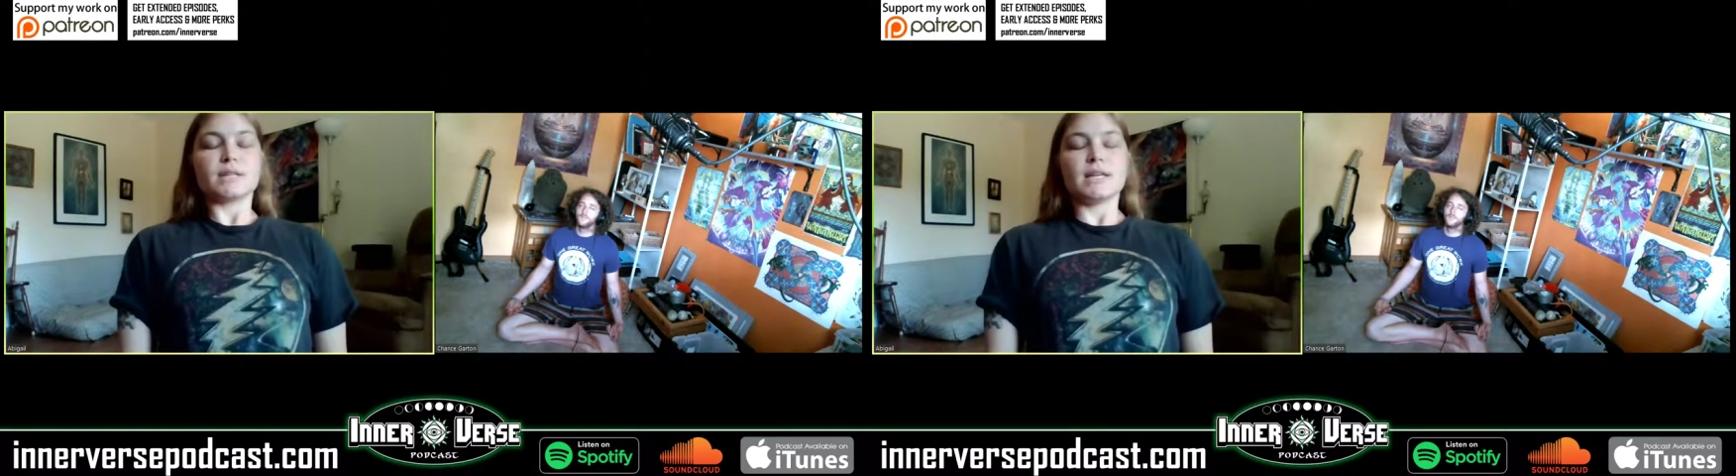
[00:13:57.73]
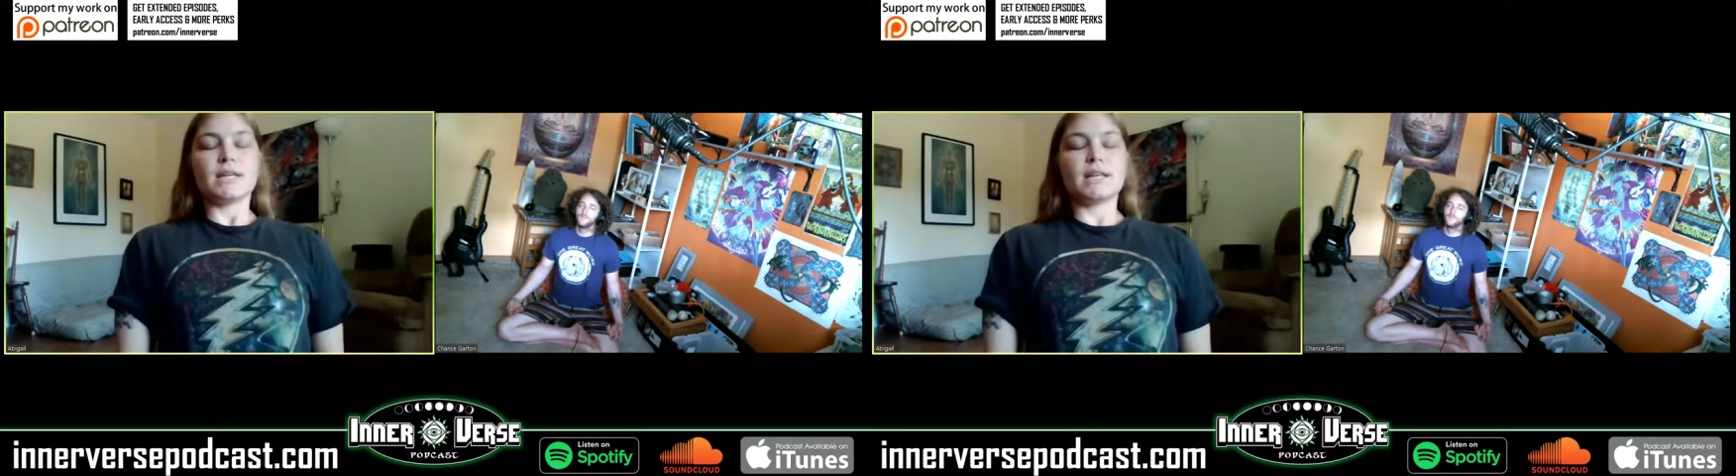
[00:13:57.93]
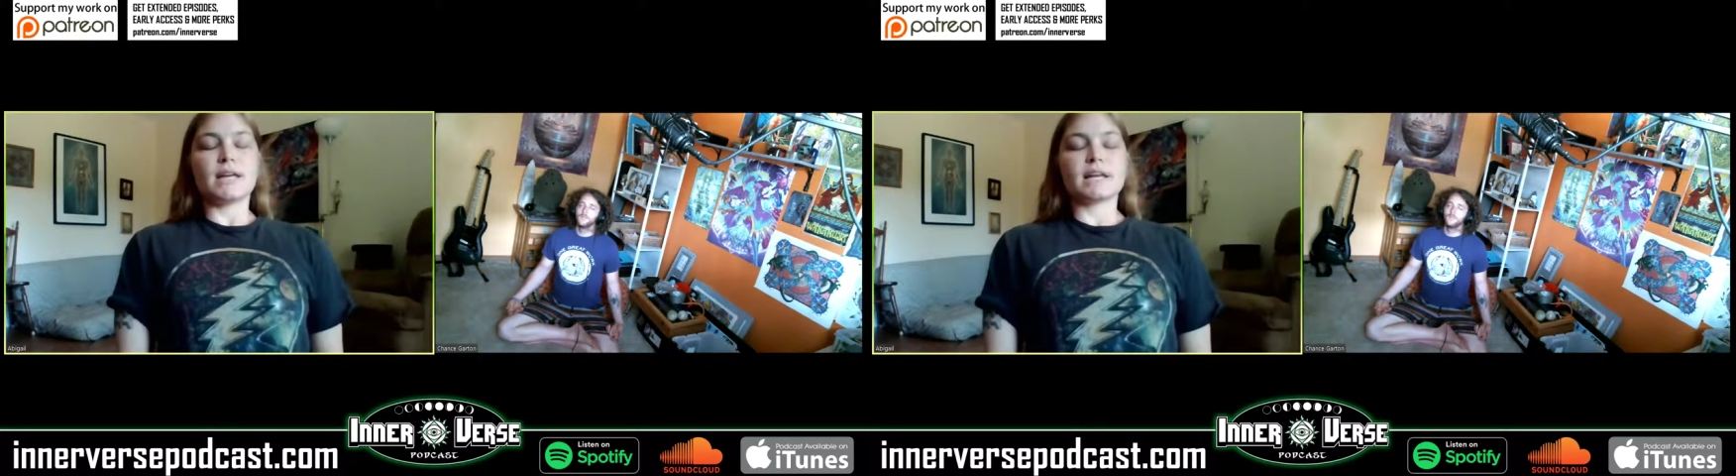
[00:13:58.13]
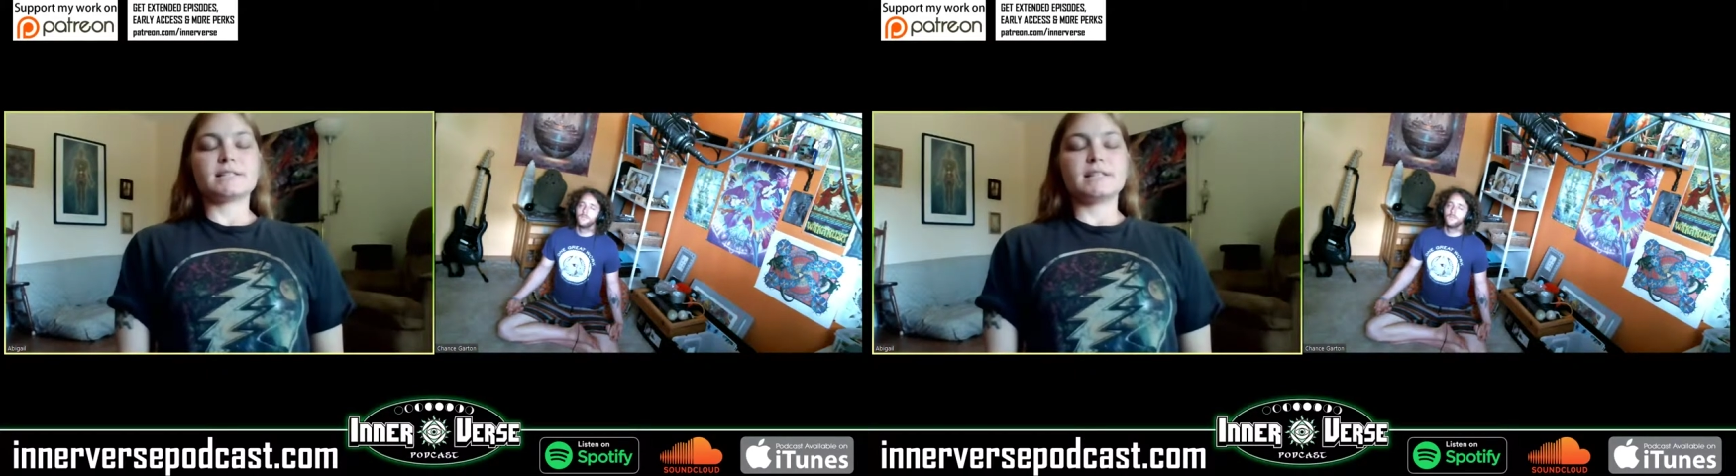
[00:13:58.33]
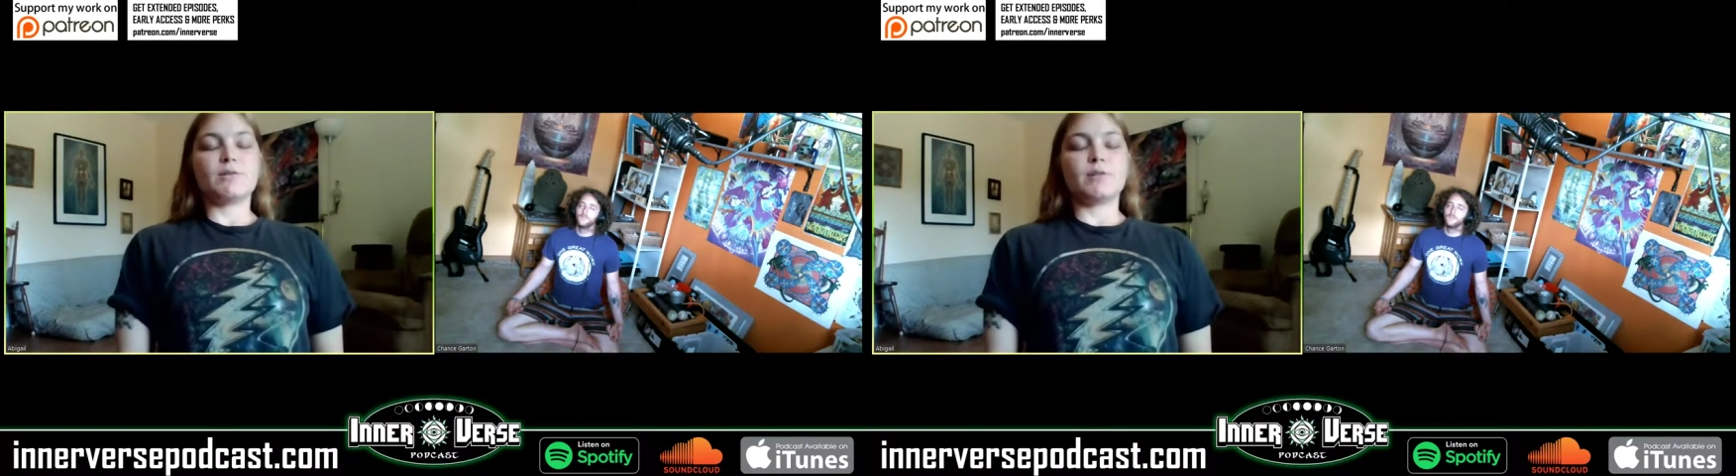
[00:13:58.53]
And then
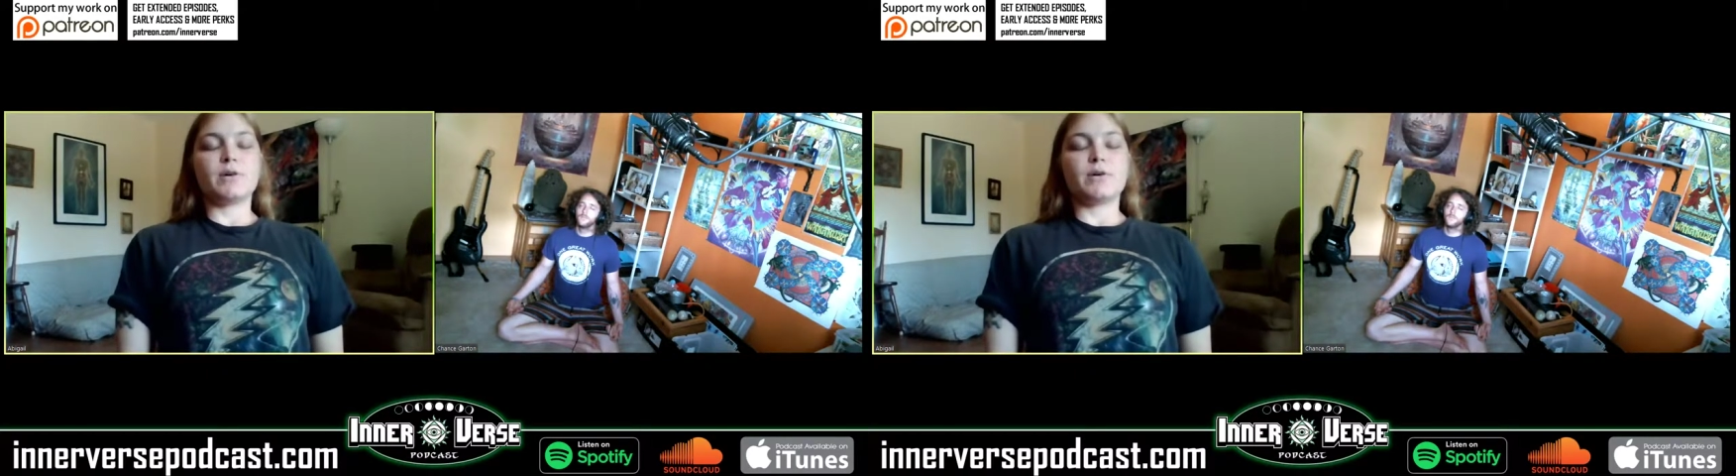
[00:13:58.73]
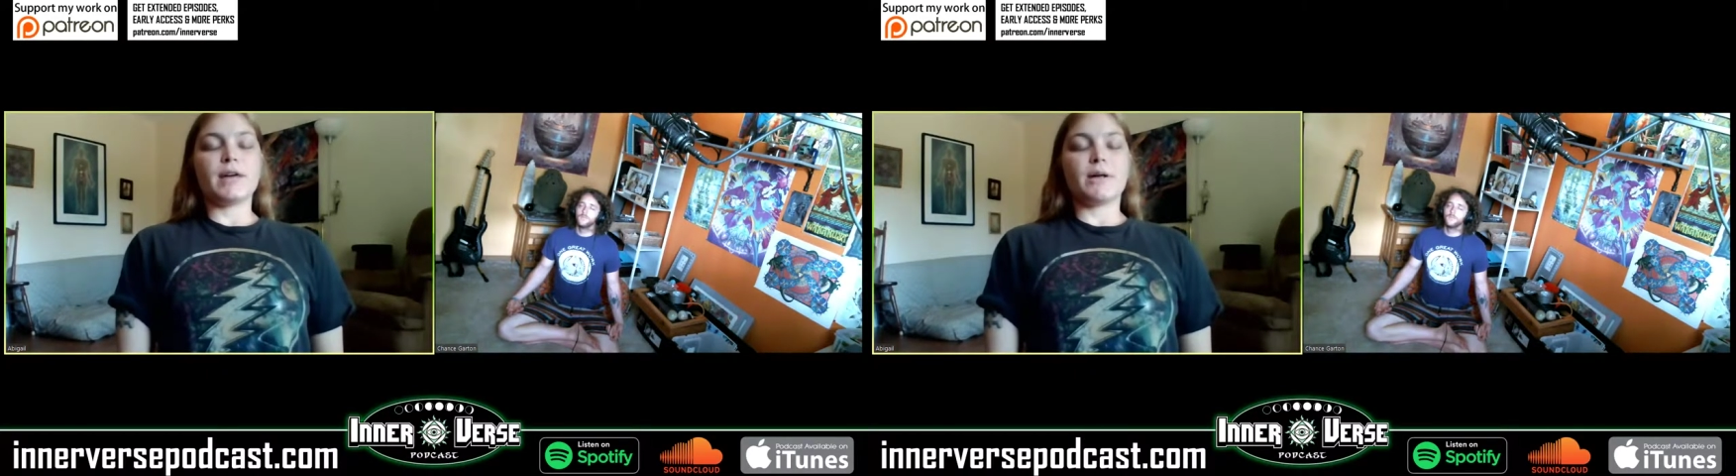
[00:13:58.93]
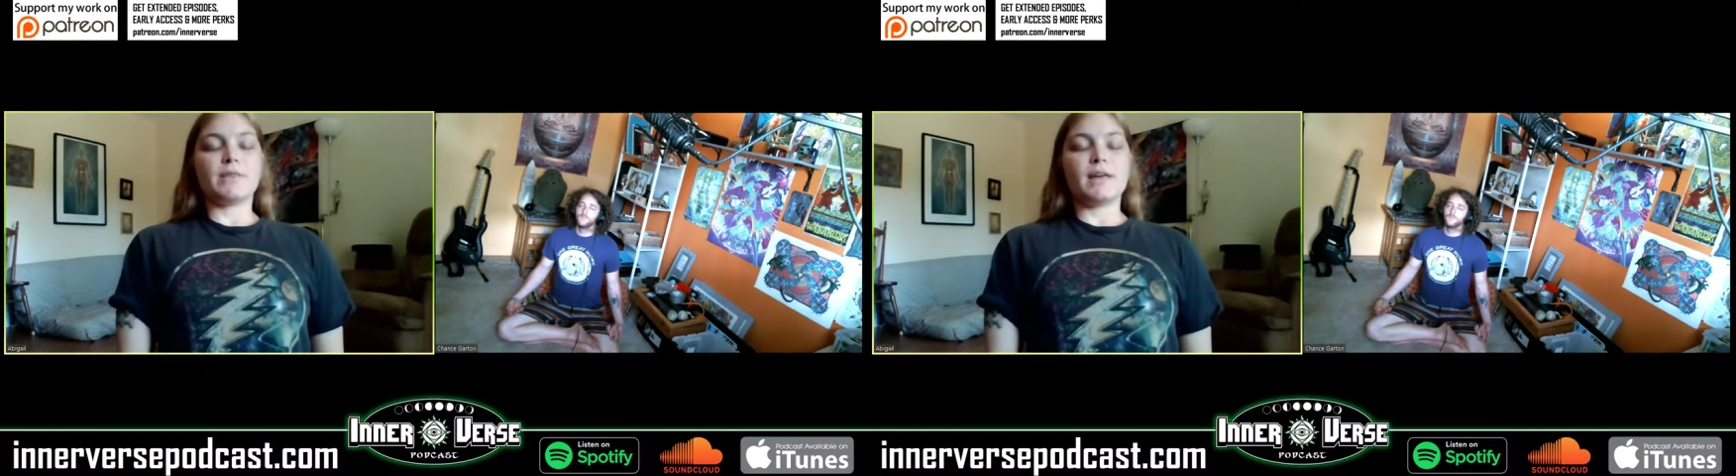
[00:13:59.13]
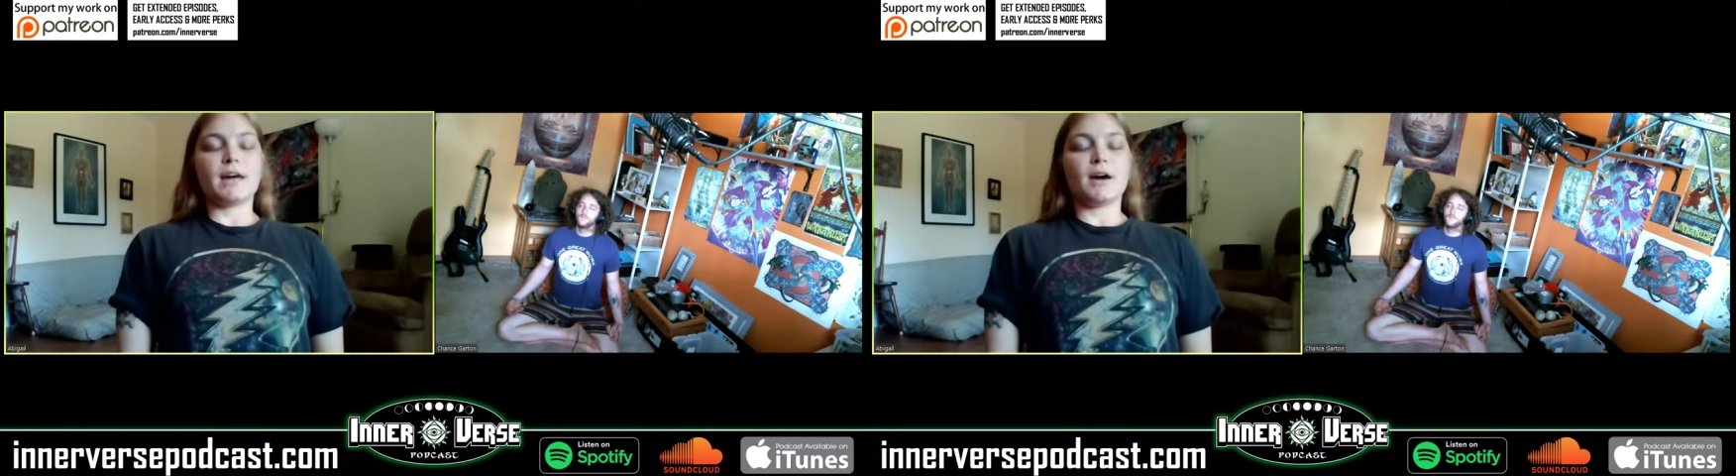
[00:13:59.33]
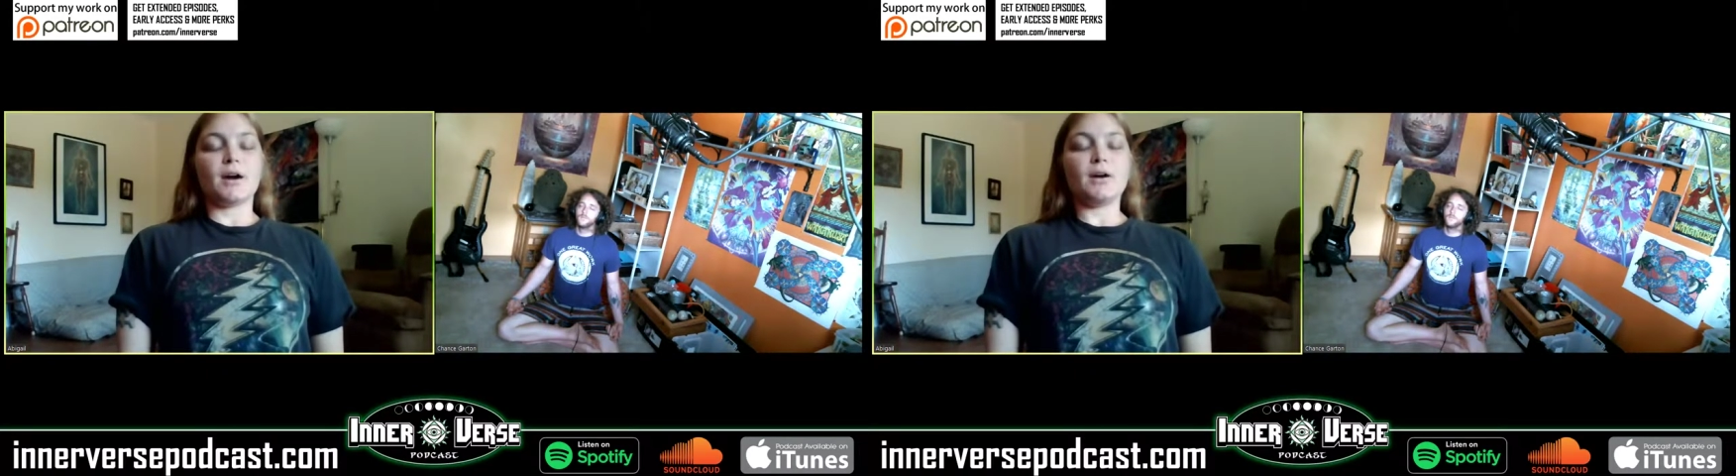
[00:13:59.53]
exhale, blowing out the
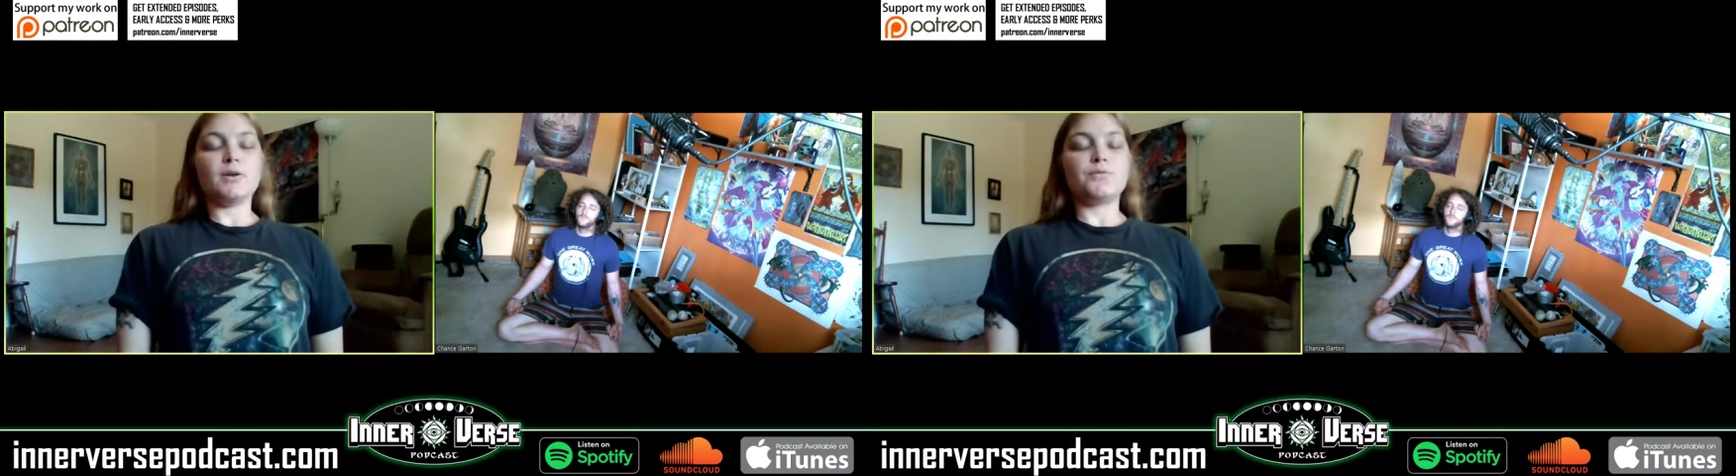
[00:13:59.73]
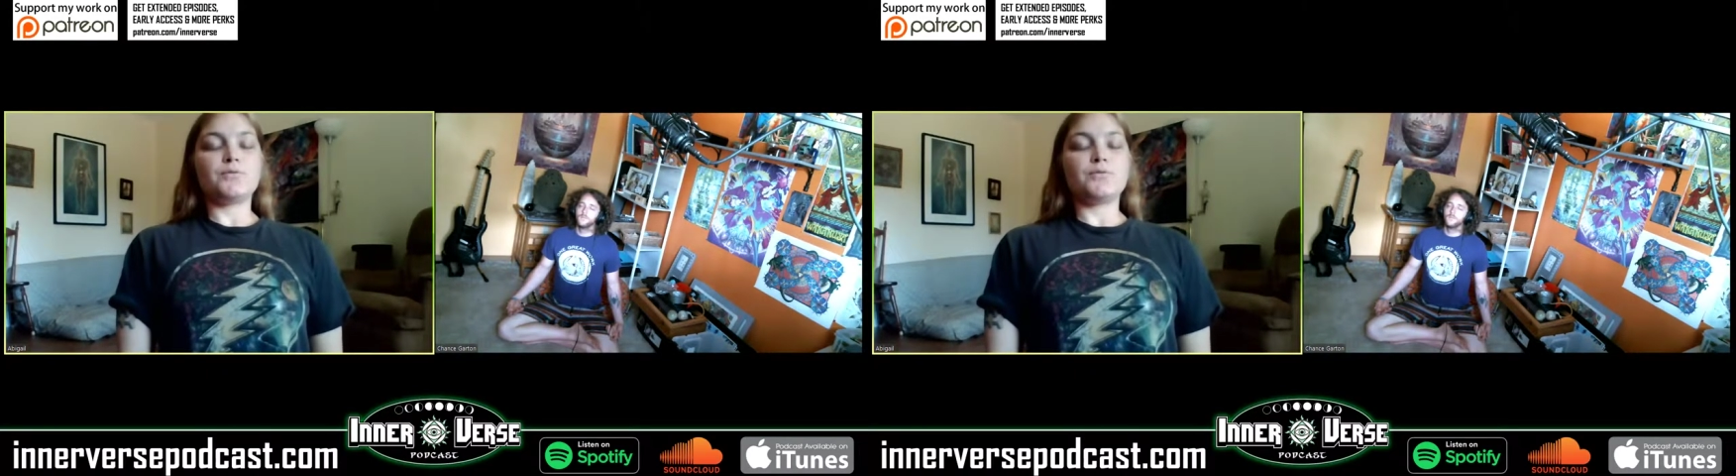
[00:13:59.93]
air.